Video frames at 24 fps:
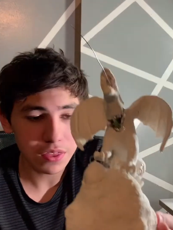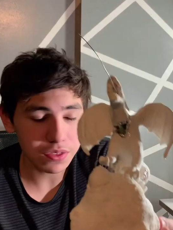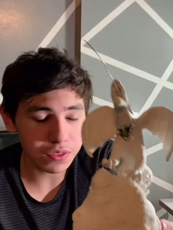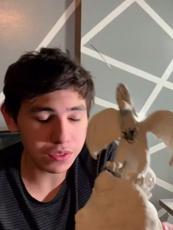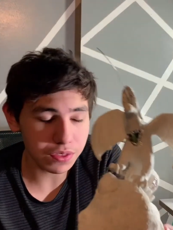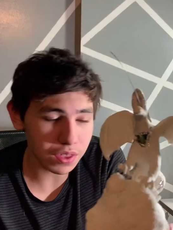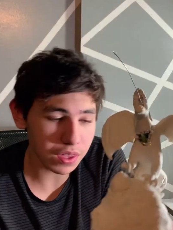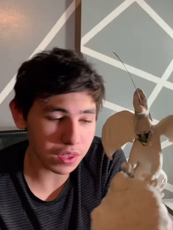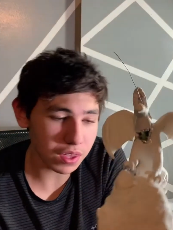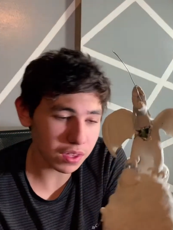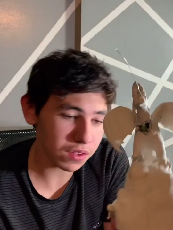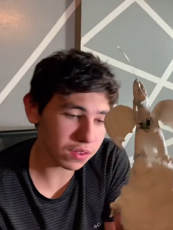
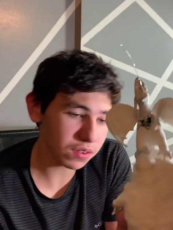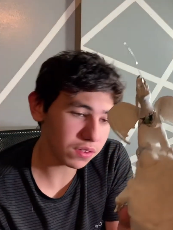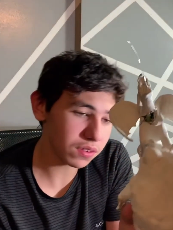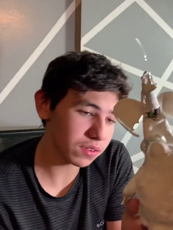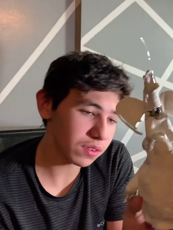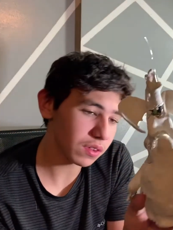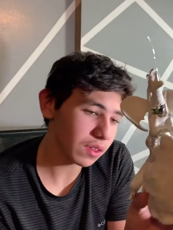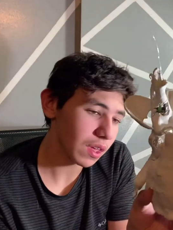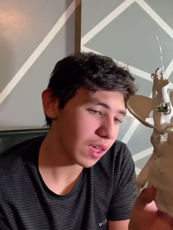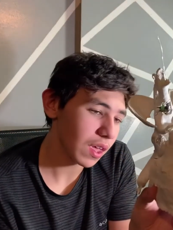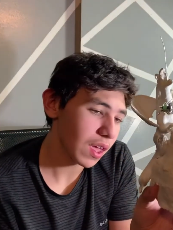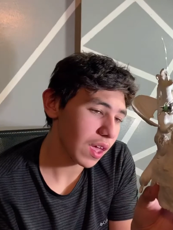This
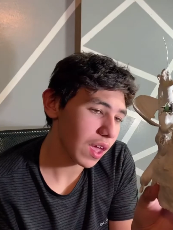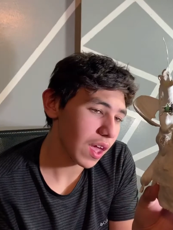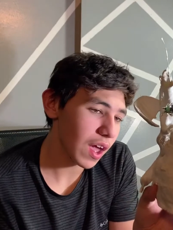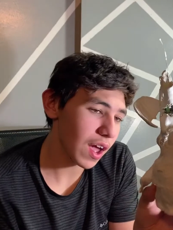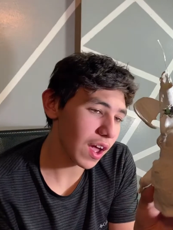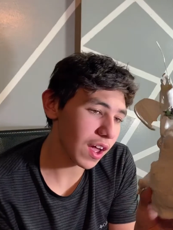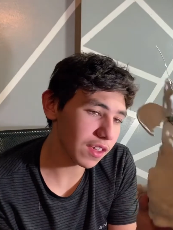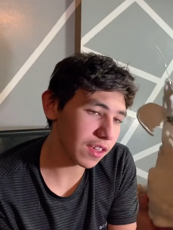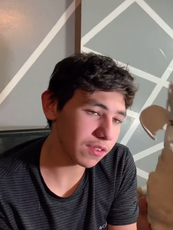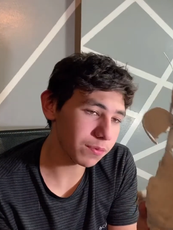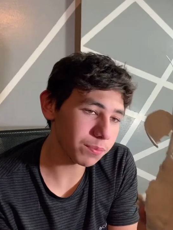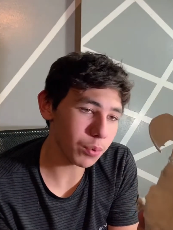
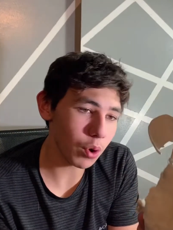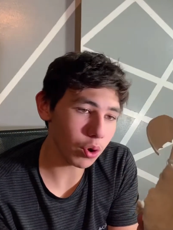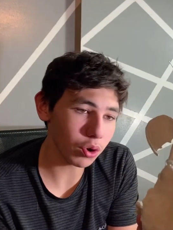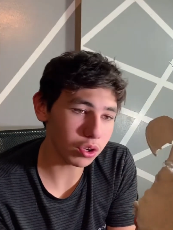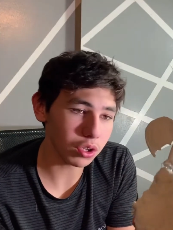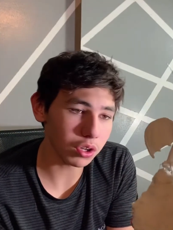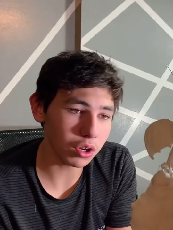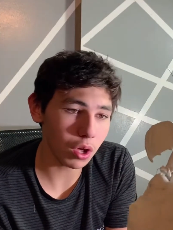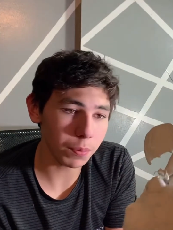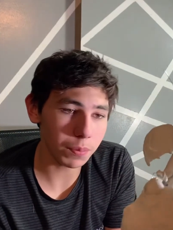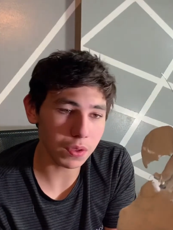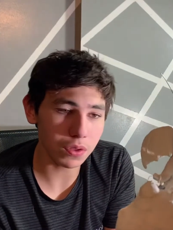has broken
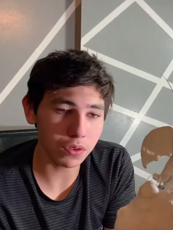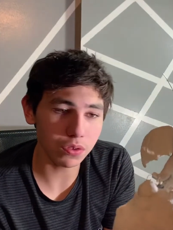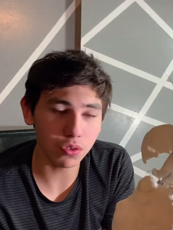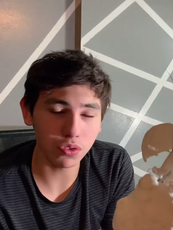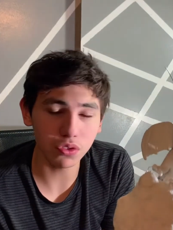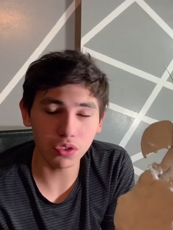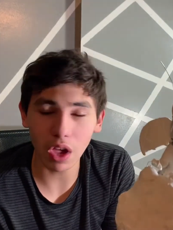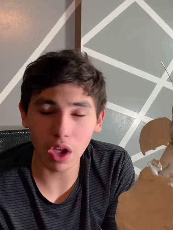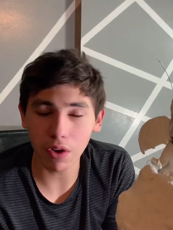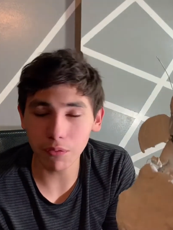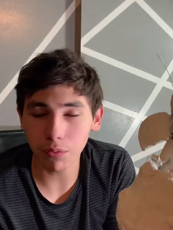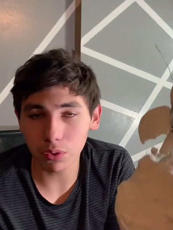up into
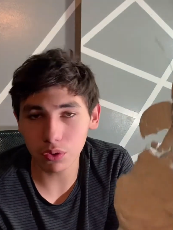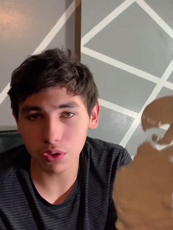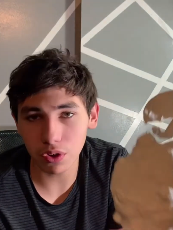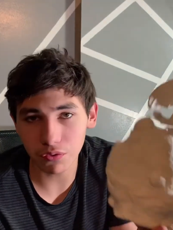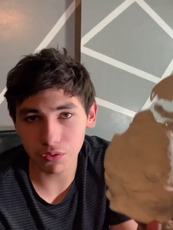several different